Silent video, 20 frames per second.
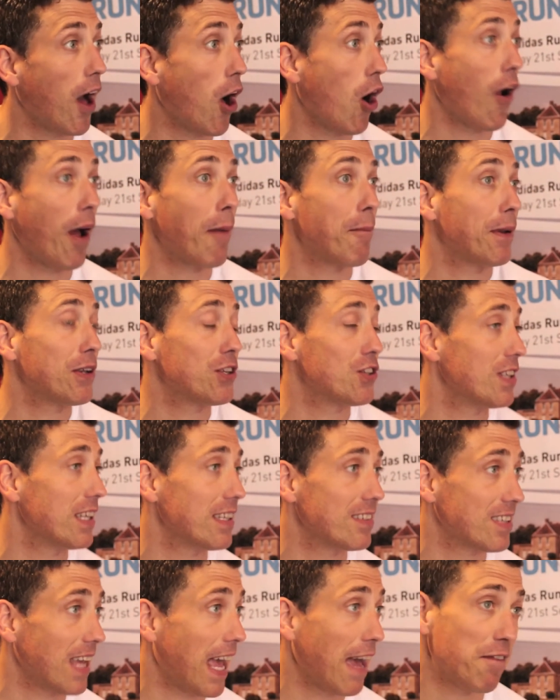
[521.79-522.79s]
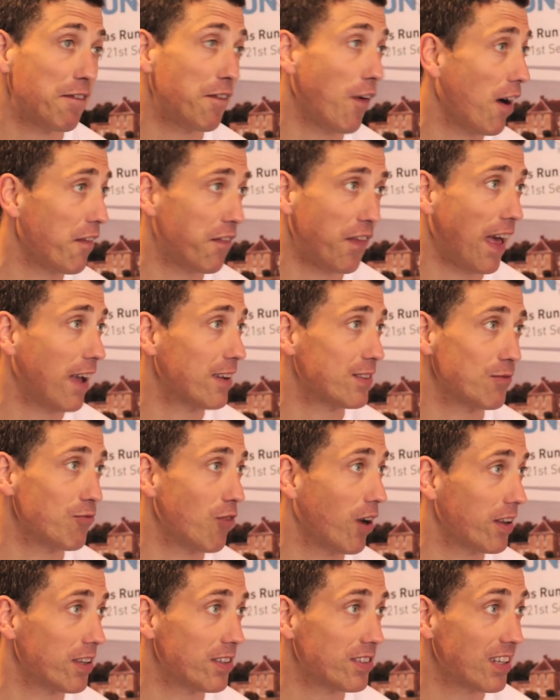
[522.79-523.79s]
Our ambition is to have 5,000
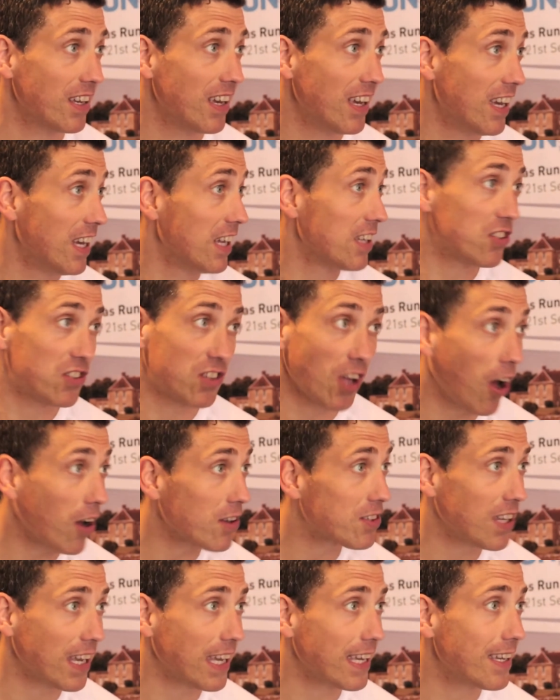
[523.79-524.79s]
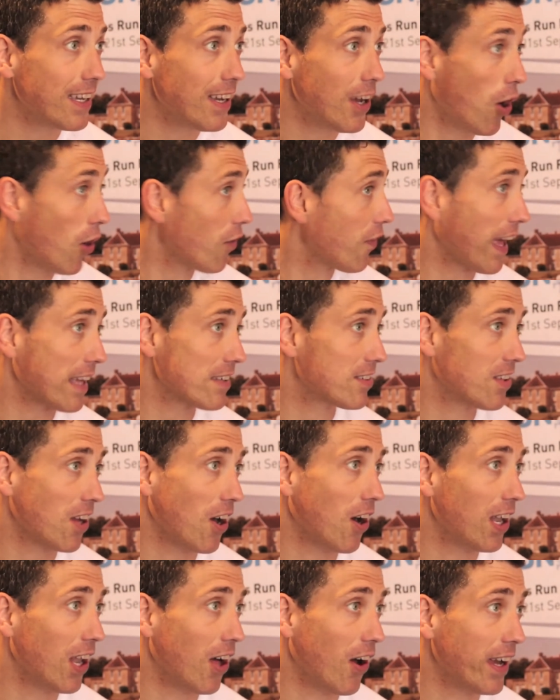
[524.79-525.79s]
runners starting on that
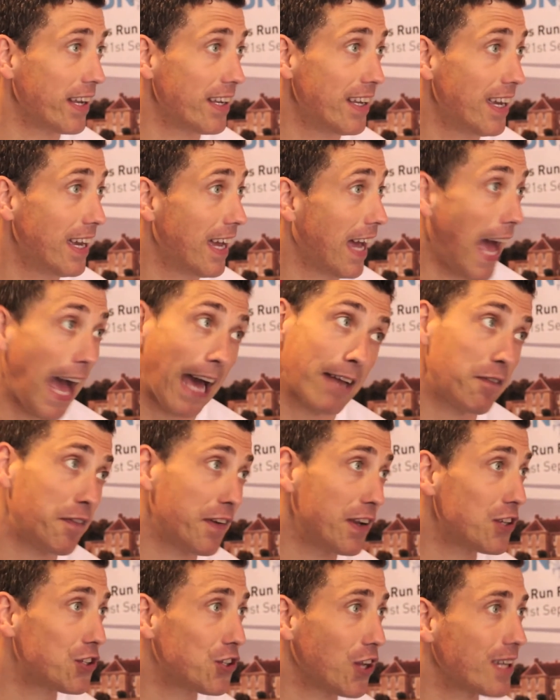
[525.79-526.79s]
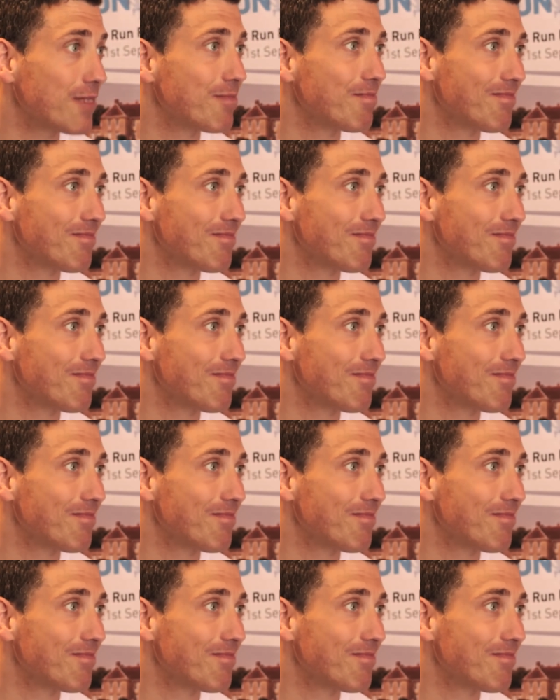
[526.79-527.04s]
start line and finishing.